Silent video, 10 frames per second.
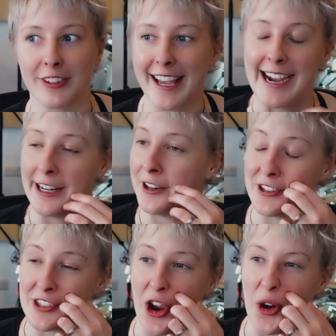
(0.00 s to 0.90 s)
for that. And
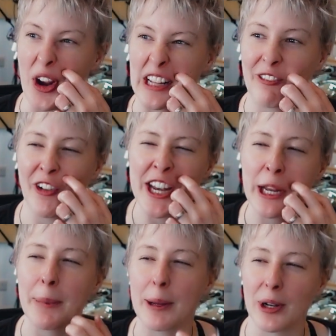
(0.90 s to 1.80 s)
so it's
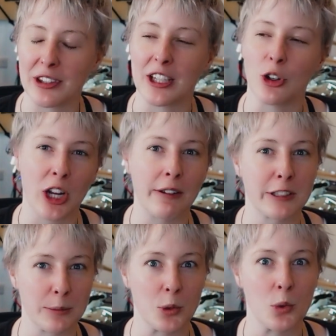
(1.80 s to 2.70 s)
finding people I think you're
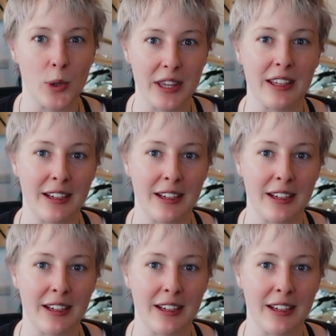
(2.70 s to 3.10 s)
comfortable with